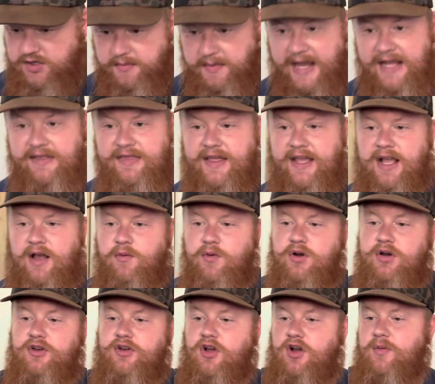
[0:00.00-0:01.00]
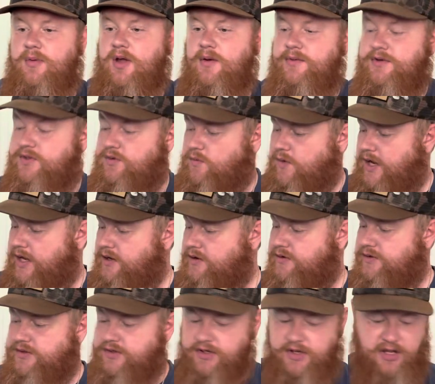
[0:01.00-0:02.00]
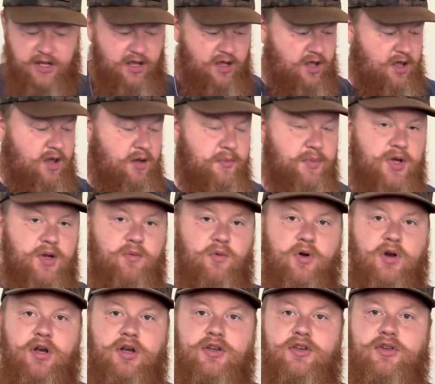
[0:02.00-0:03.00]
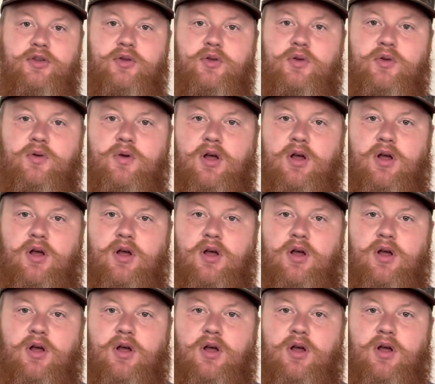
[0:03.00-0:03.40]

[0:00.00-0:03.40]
main thing I want to talk about was the waders, but wanted to